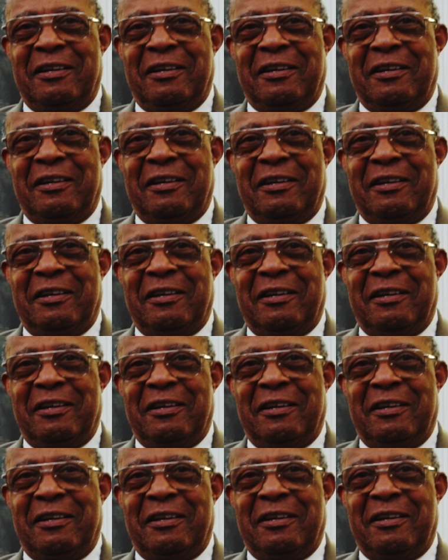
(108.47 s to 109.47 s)

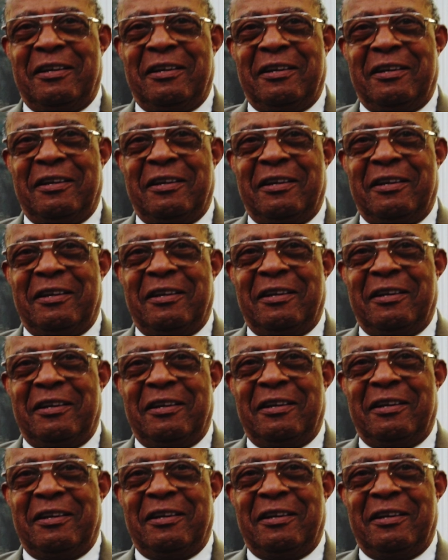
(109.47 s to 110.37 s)
No one is speaking in this clip.